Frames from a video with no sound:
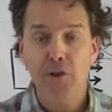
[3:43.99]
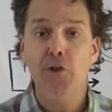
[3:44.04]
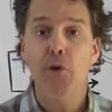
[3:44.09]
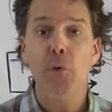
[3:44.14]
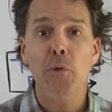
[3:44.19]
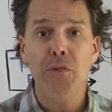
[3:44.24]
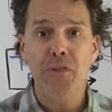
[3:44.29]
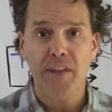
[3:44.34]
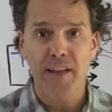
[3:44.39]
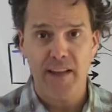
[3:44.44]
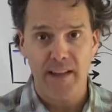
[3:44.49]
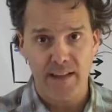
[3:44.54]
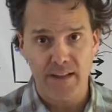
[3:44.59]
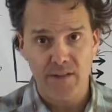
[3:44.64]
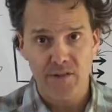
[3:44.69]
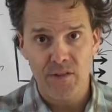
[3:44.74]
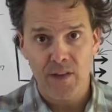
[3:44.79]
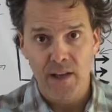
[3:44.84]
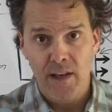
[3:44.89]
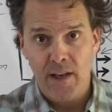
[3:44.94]
Two
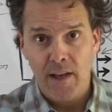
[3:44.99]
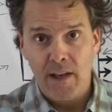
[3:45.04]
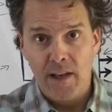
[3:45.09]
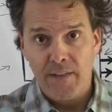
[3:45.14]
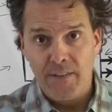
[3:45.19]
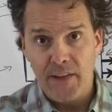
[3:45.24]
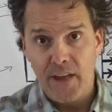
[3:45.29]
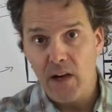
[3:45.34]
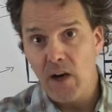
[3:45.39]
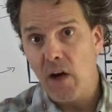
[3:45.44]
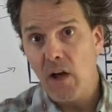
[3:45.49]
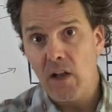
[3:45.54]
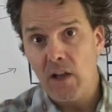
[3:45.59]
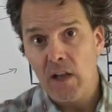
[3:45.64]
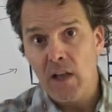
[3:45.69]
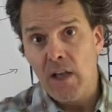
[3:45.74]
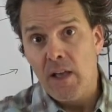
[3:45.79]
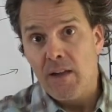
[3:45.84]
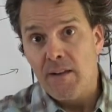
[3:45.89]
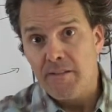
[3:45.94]
things that
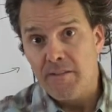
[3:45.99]
all